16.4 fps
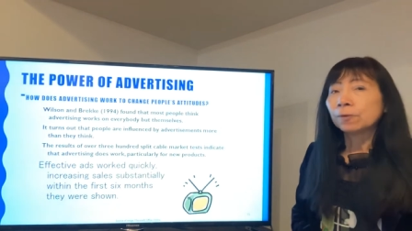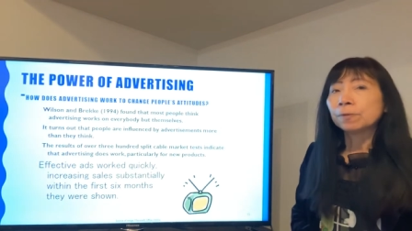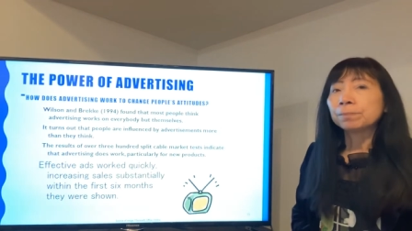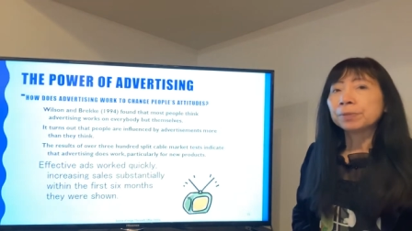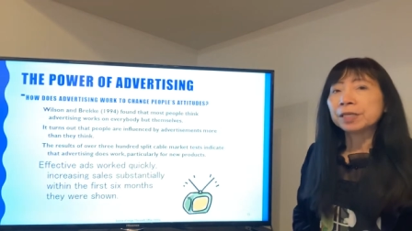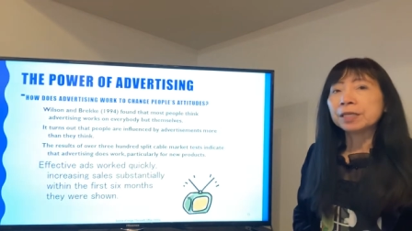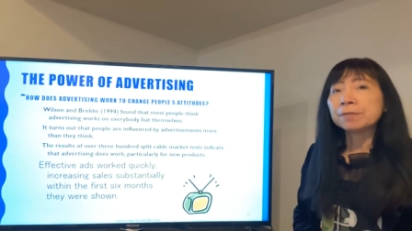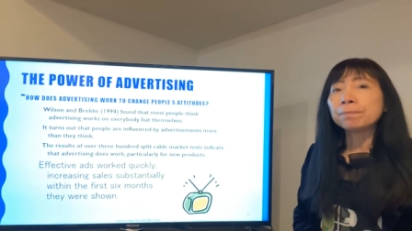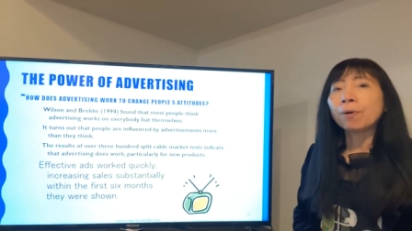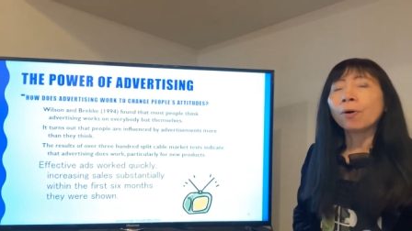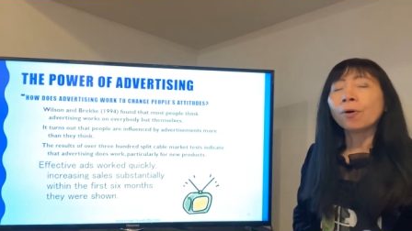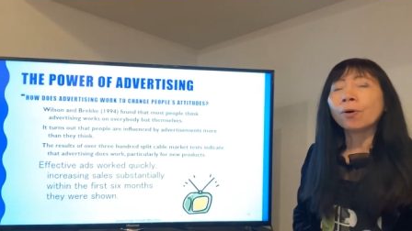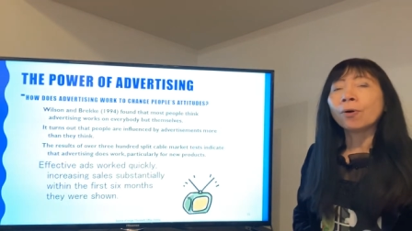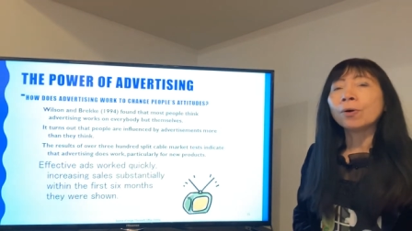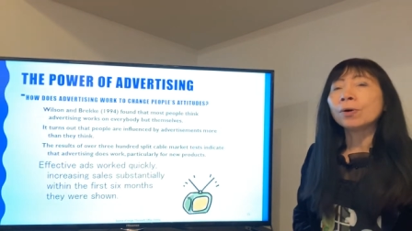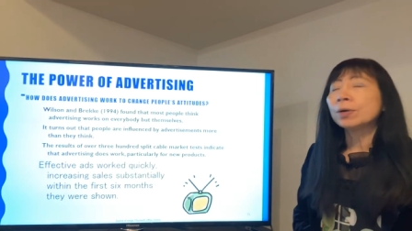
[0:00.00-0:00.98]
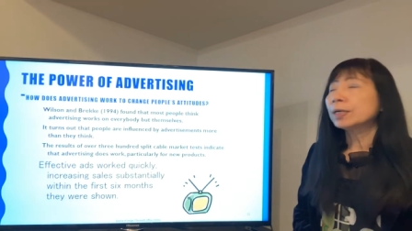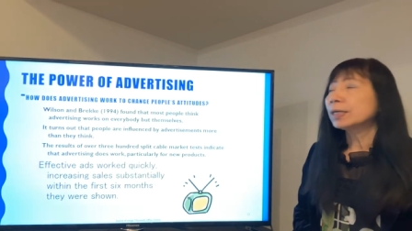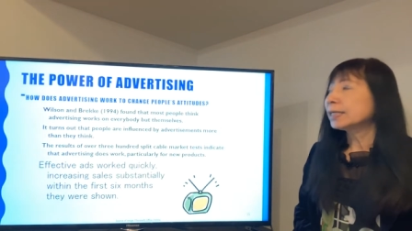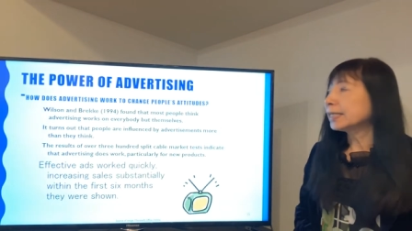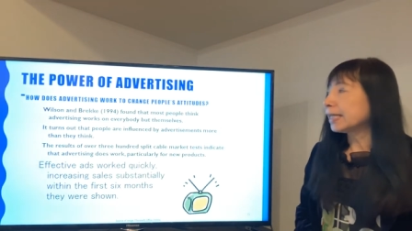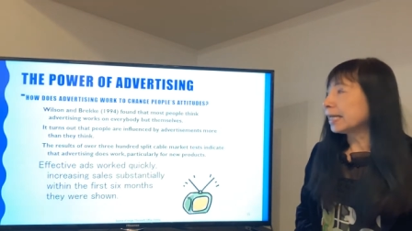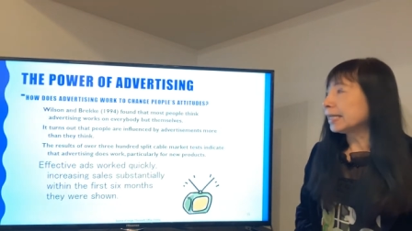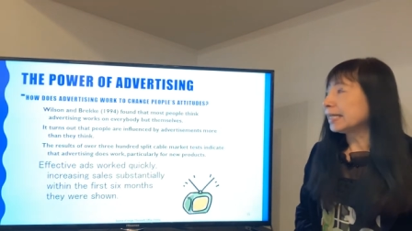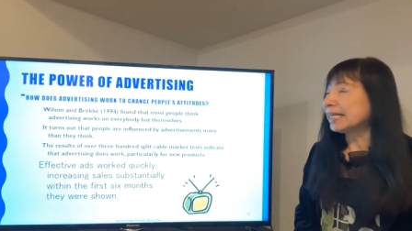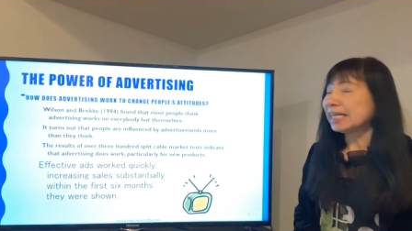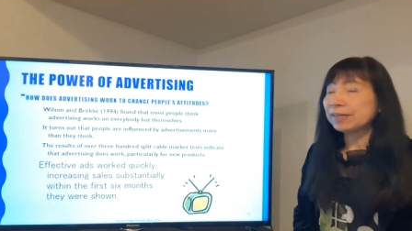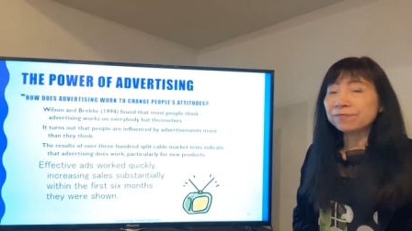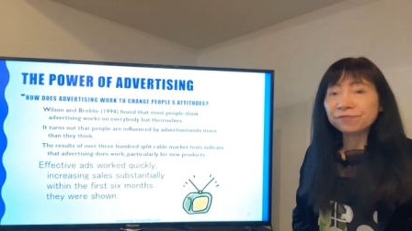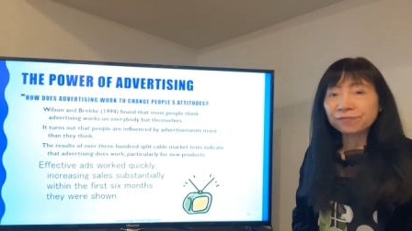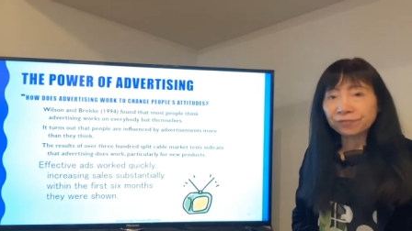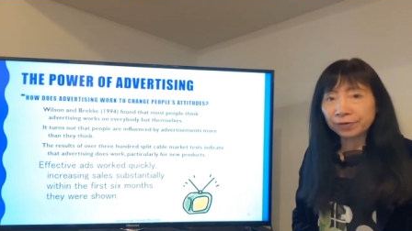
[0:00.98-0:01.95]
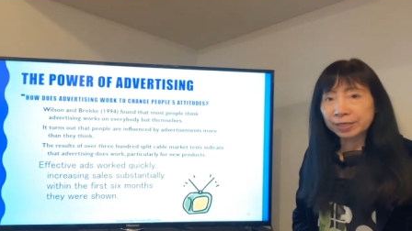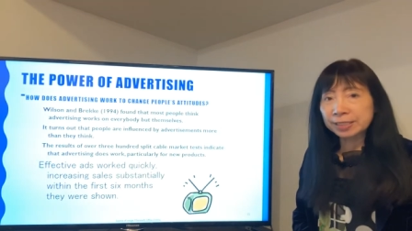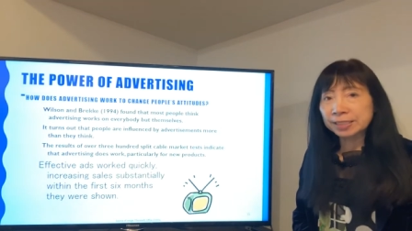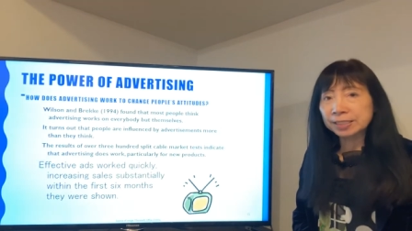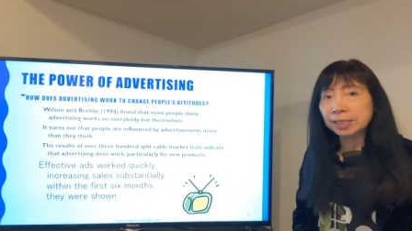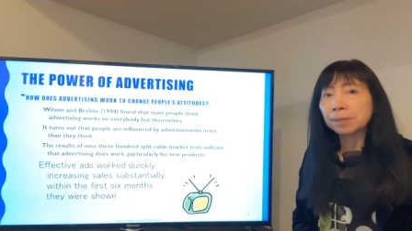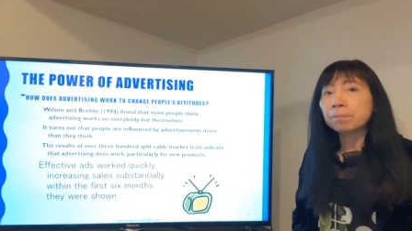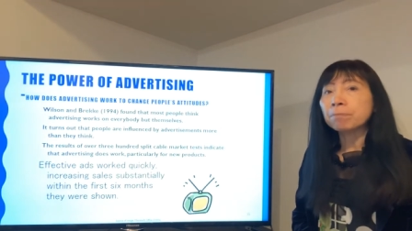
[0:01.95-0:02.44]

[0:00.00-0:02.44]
people get influenced